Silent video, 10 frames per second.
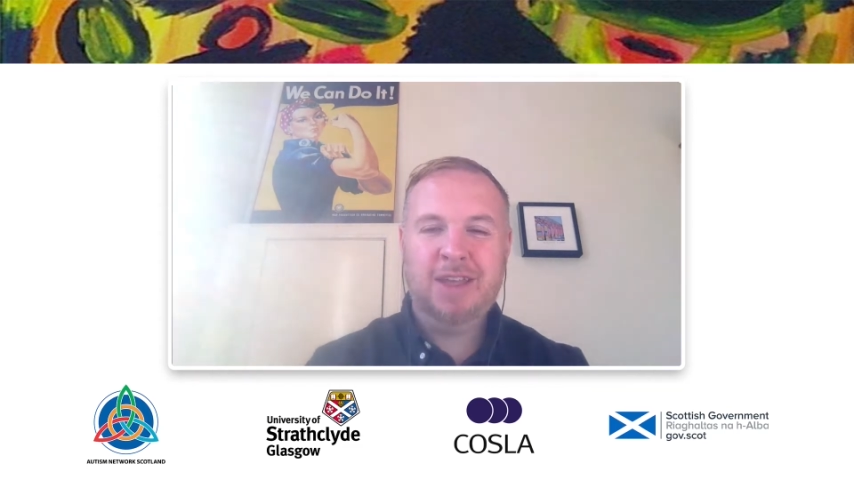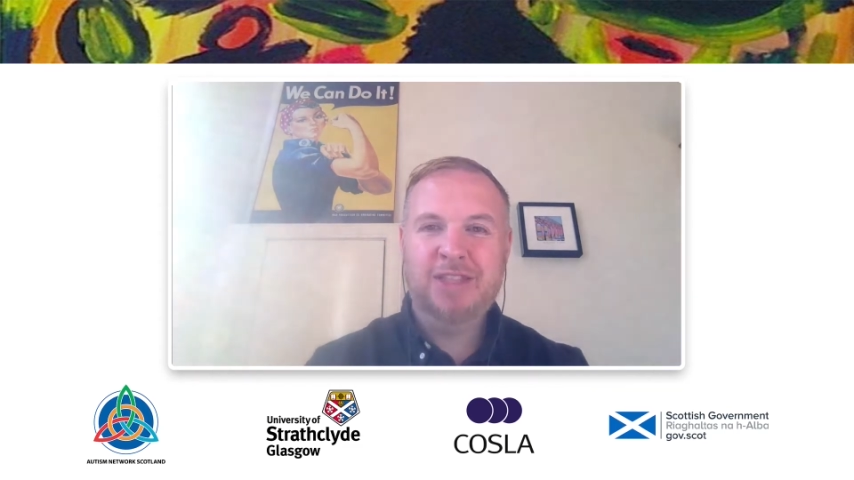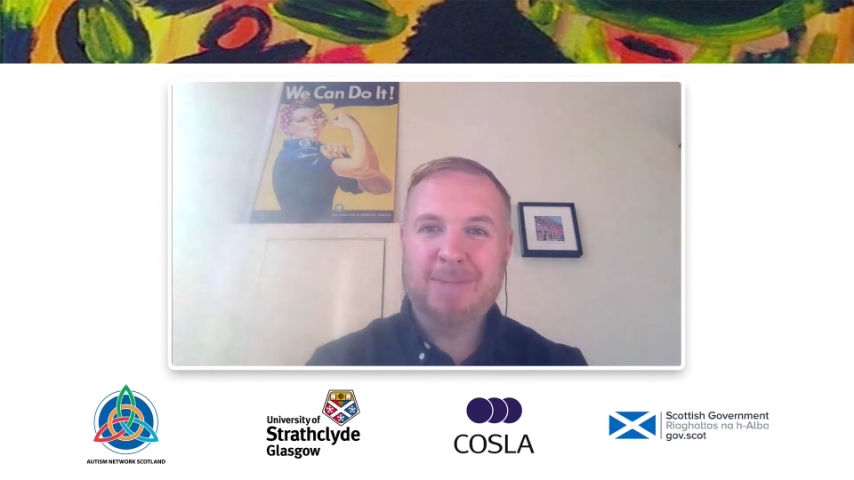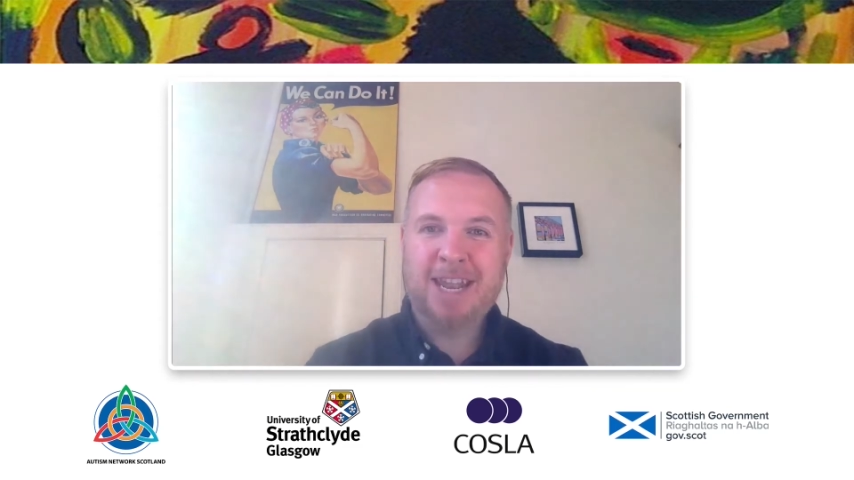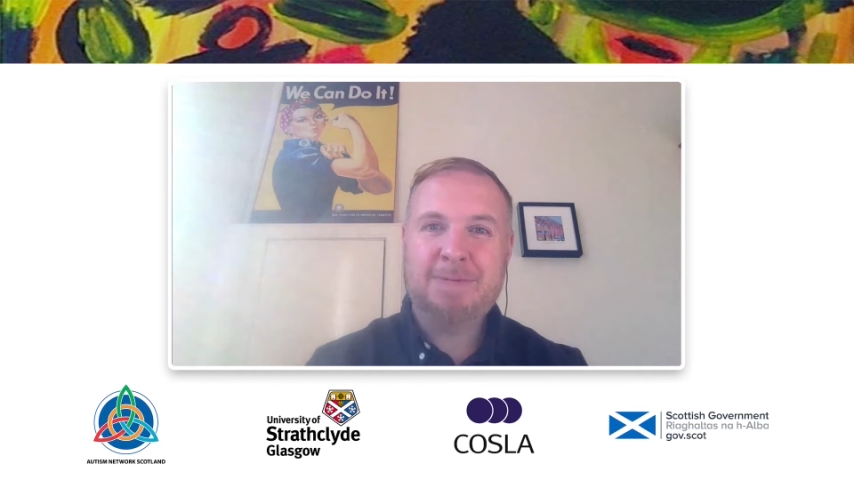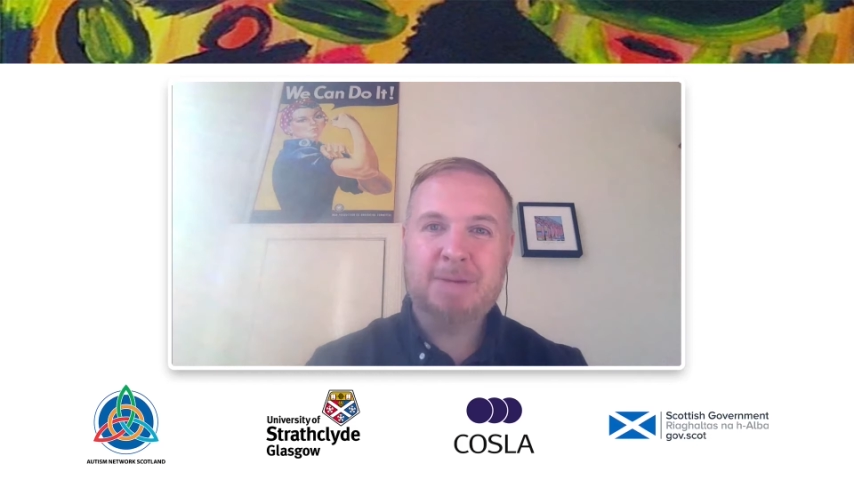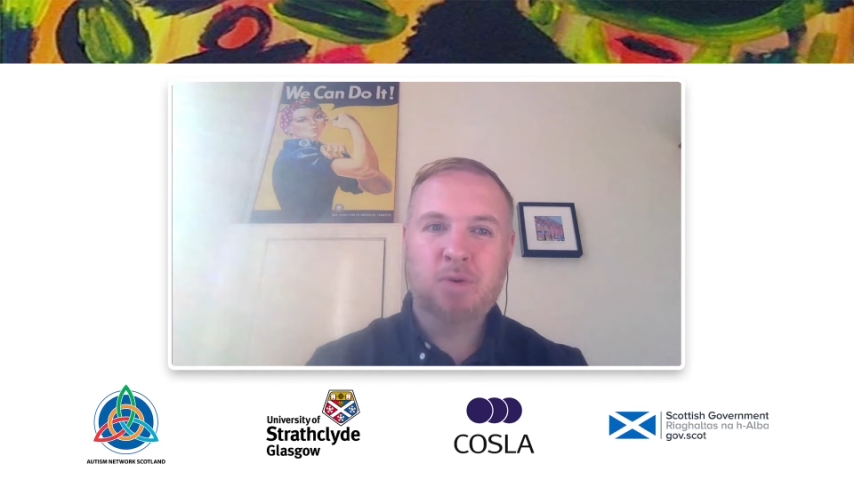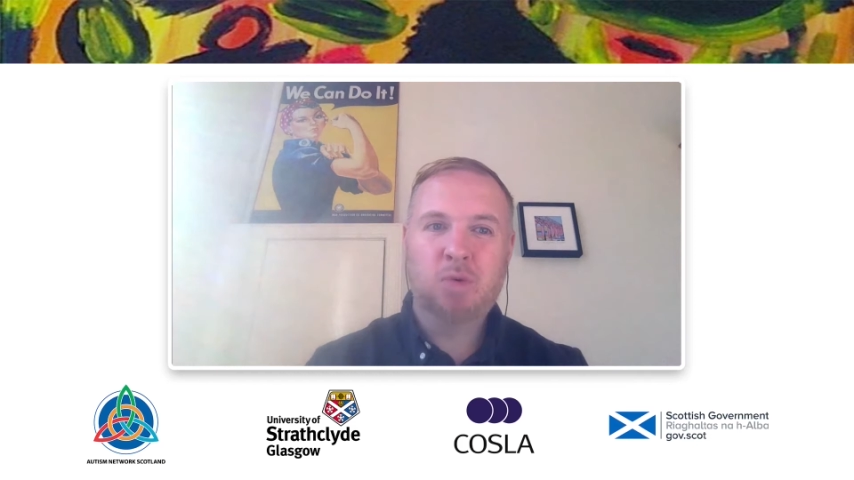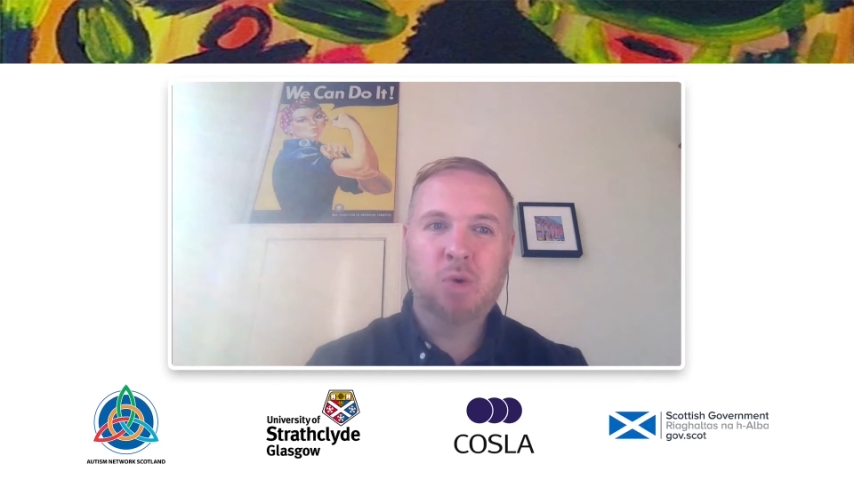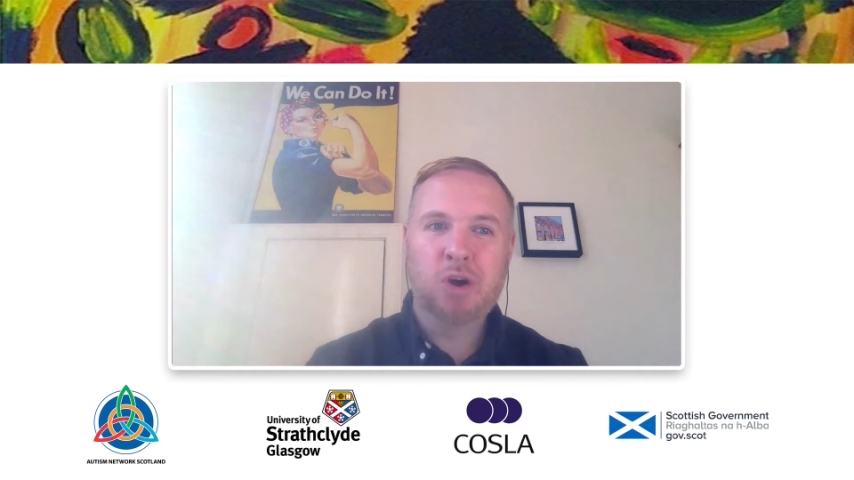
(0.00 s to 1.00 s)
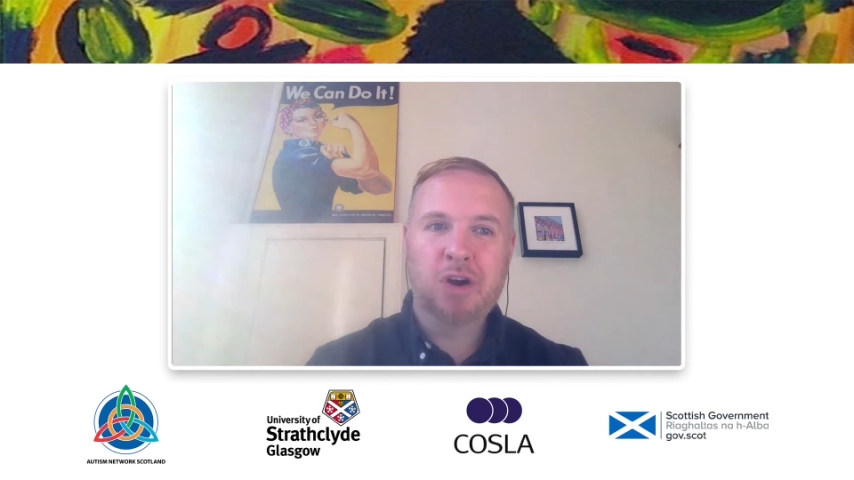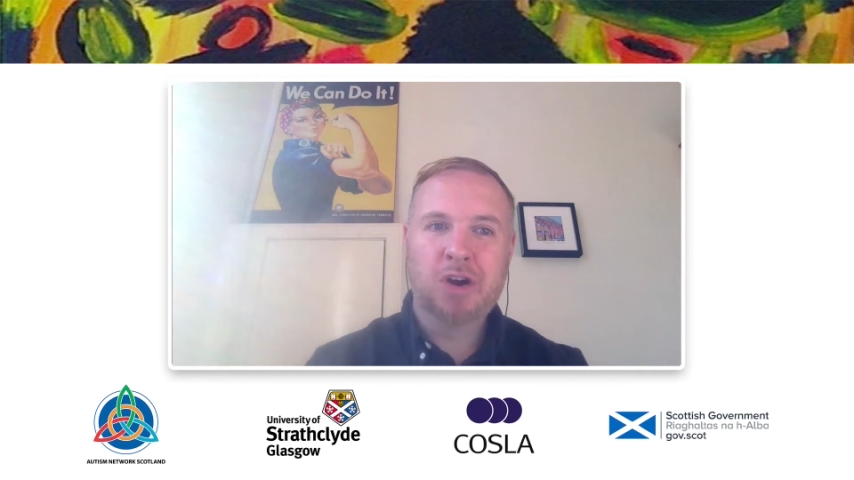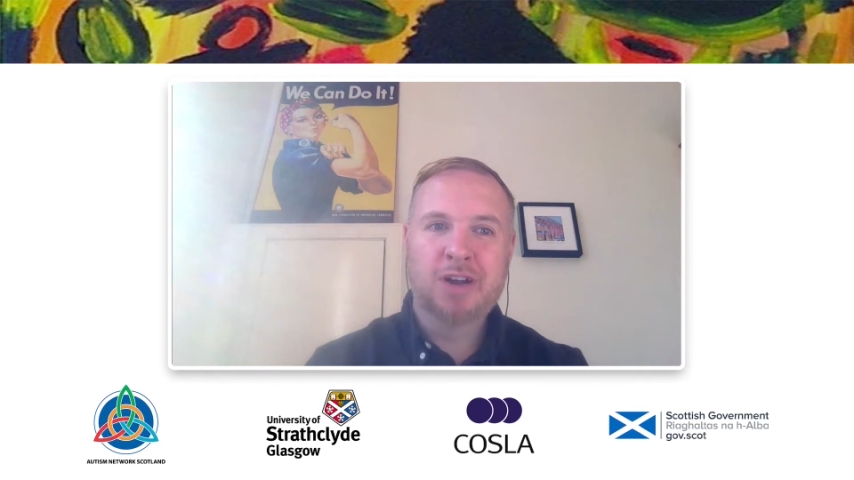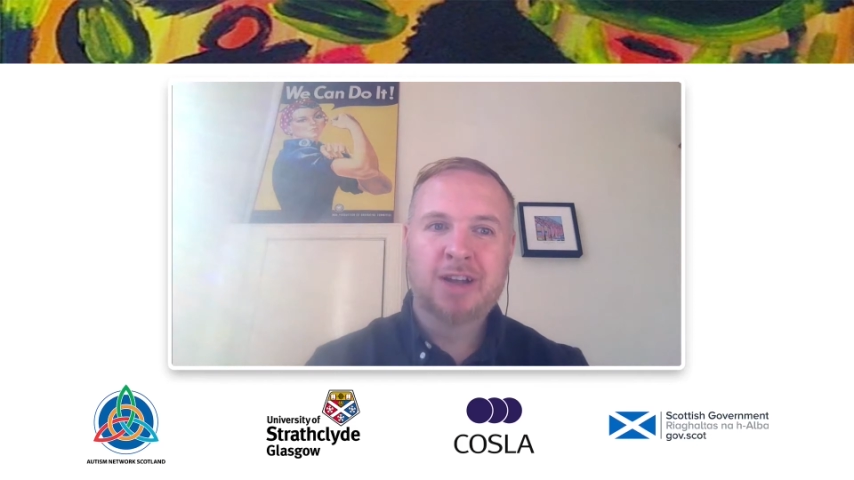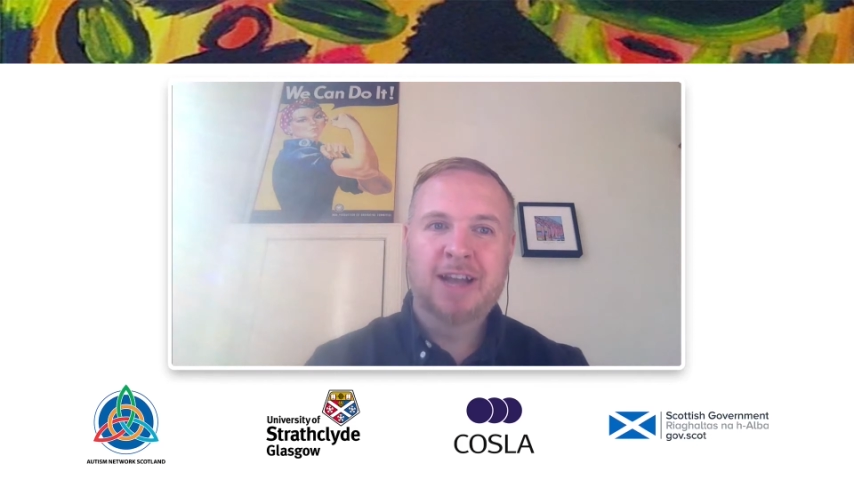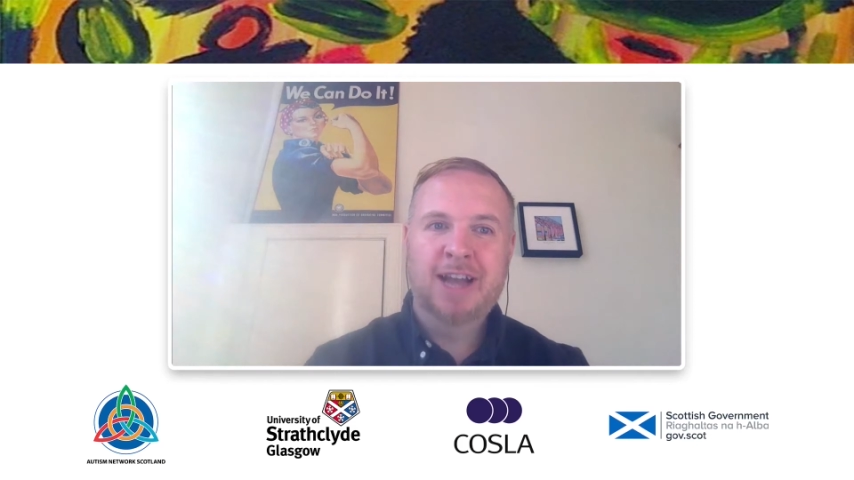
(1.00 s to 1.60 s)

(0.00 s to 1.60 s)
that many people were